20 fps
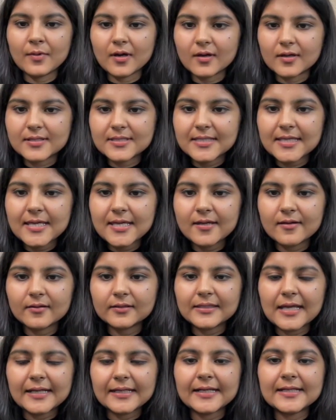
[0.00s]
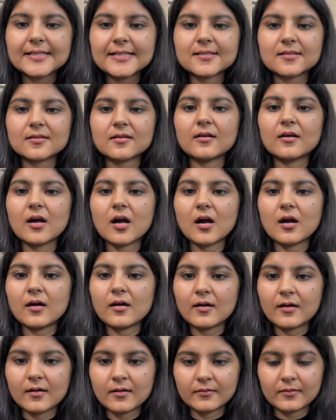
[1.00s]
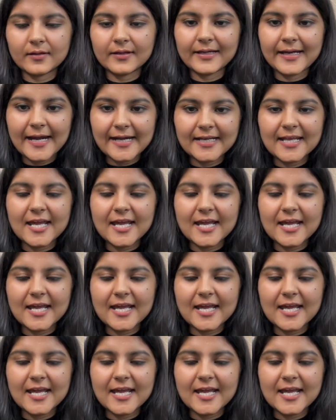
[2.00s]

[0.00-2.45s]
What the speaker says: see here that it's a get